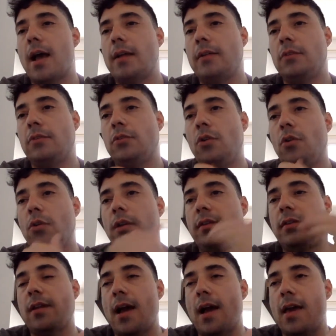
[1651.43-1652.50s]
I don't know
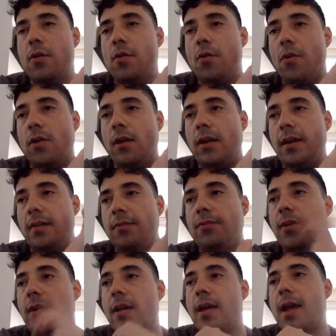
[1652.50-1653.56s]
if I will
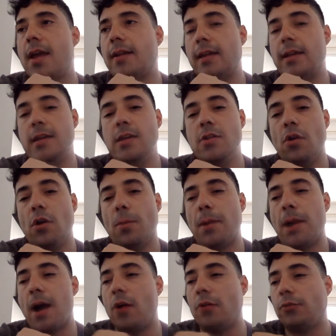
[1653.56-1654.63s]
live in a
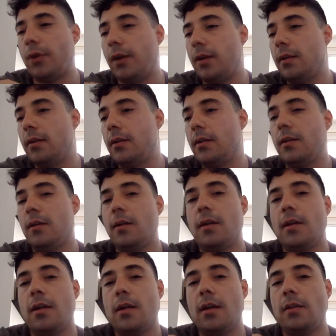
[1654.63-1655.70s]
Europe country,
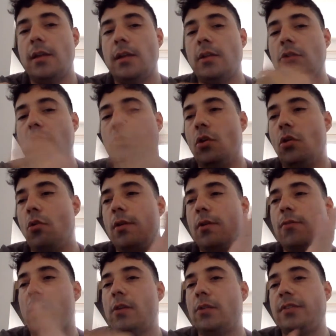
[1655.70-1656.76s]
and I don't know
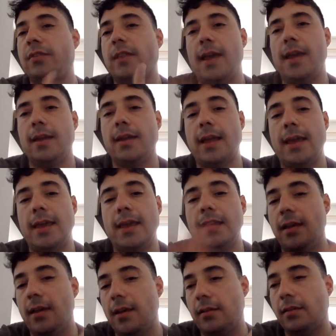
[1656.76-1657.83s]
if I will stay in
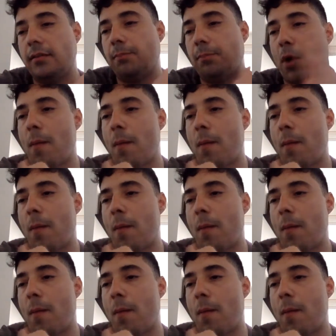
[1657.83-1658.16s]
India.